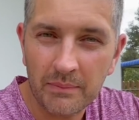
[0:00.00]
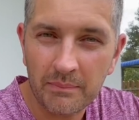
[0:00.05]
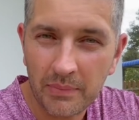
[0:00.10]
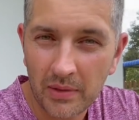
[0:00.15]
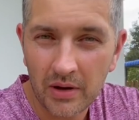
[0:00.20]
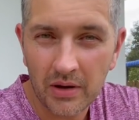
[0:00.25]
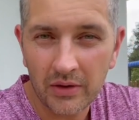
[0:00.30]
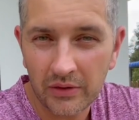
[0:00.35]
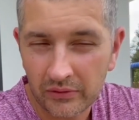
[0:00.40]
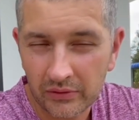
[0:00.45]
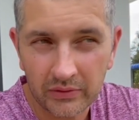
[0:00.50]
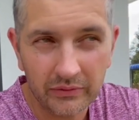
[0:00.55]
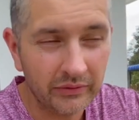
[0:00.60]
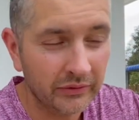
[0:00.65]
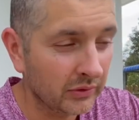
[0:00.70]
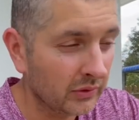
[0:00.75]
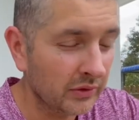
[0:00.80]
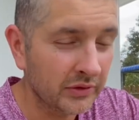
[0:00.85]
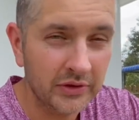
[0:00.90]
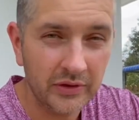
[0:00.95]
bathroom
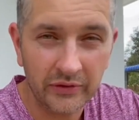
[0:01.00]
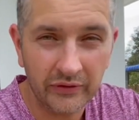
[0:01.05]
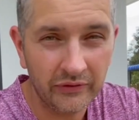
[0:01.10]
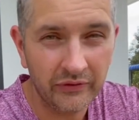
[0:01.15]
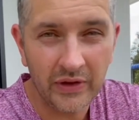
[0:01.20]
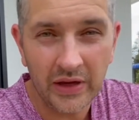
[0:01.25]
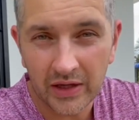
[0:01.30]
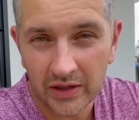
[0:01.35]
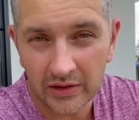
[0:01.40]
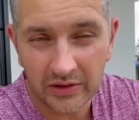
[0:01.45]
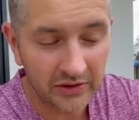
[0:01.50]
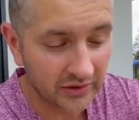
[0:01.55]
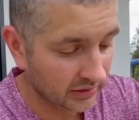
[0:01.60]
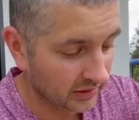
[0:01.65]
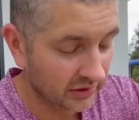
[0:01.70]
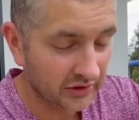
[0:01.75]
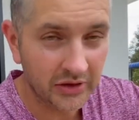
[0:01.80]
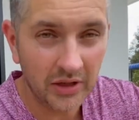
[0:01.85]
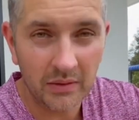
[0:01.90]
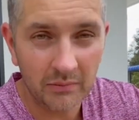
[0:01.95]
floor to fix
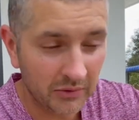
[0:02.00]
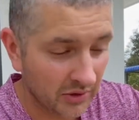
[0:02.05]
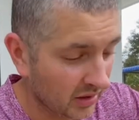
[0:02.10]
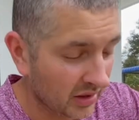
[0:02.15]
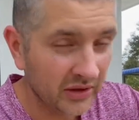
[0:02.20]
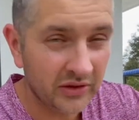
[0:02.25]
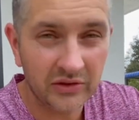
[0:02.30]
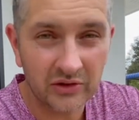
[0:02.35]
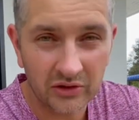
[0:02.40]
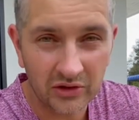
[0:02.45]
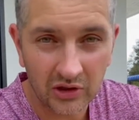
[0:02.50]
that some guy